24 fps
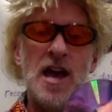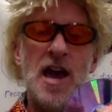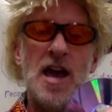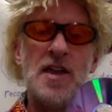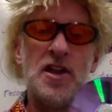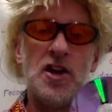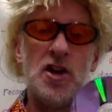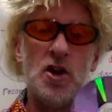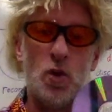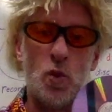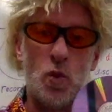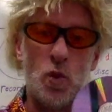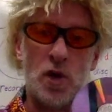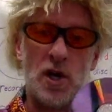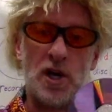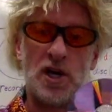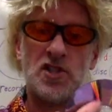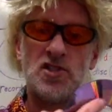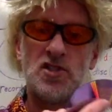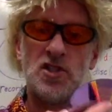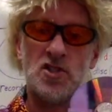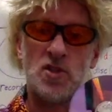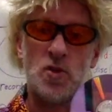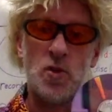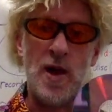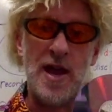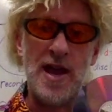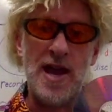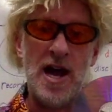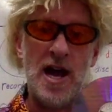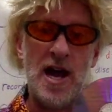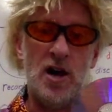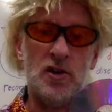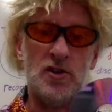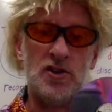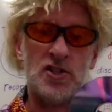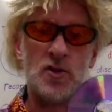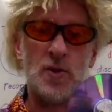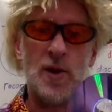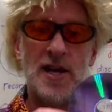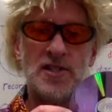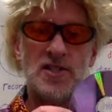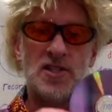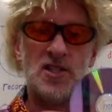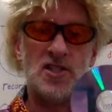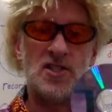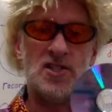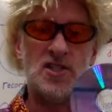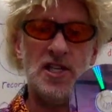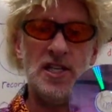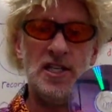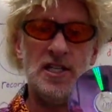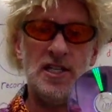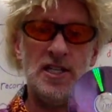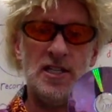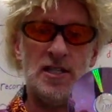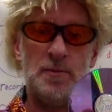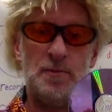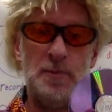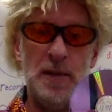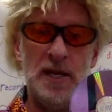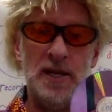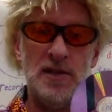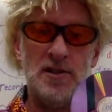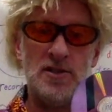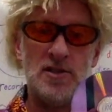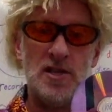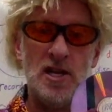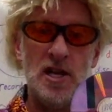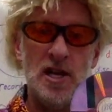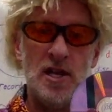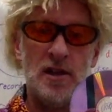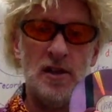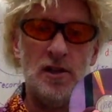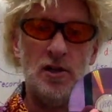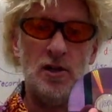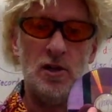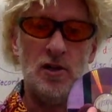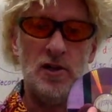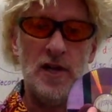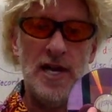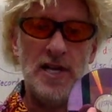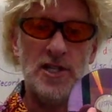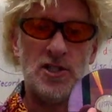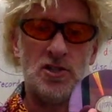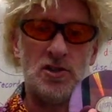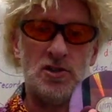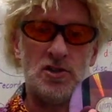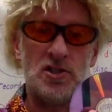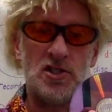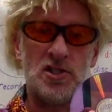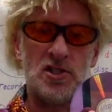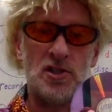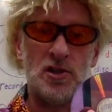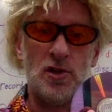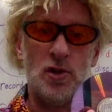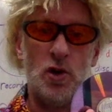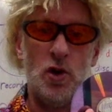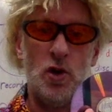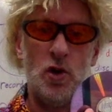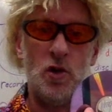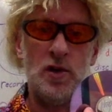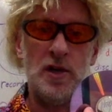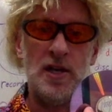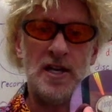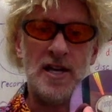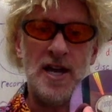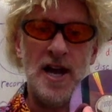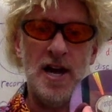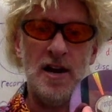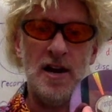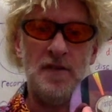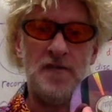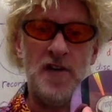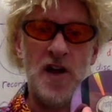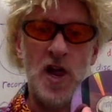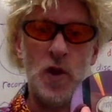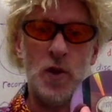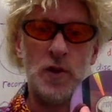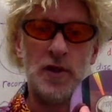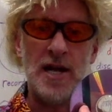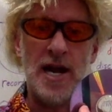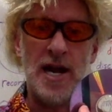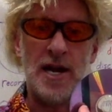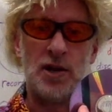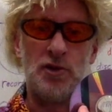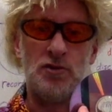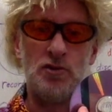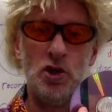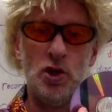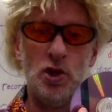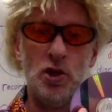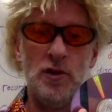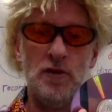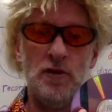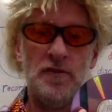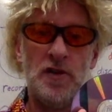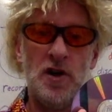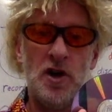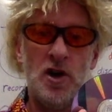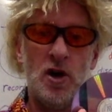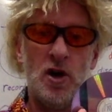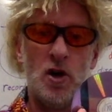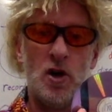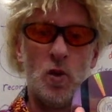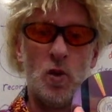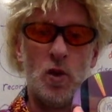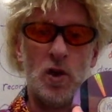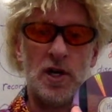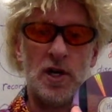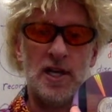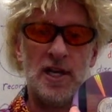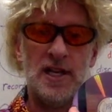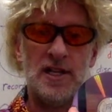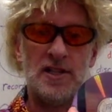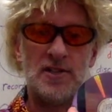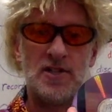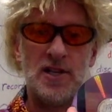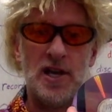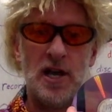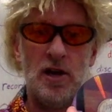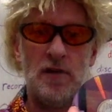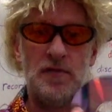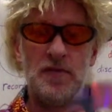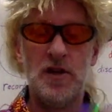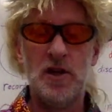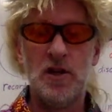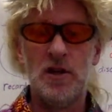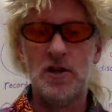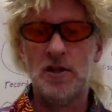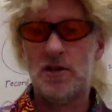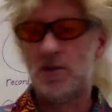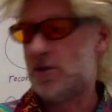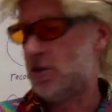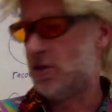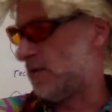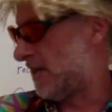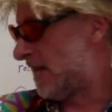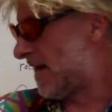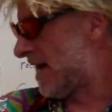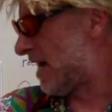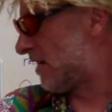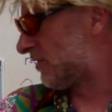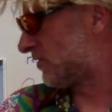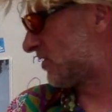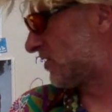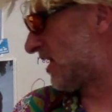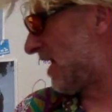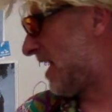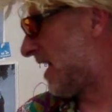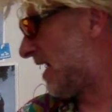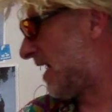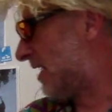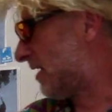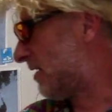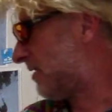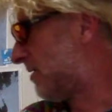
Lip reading: and then it works its way out. So as the CD spins, the little laser is slowly kind of following that groove, working itself to the outside.